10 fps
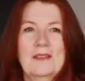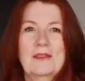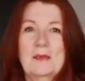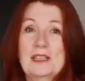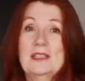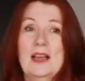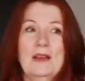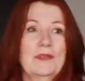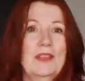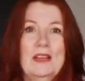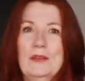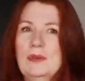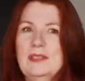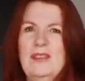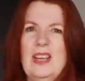for myself, they
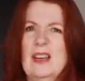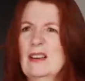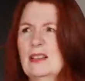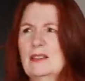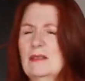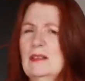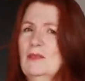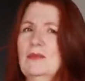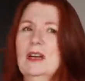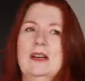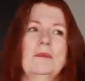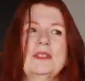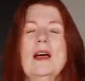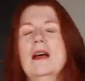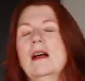always fit her. It's, it's really
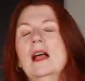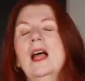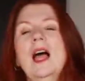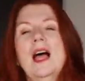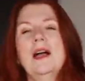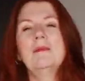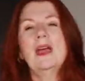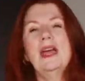bizarre. Um,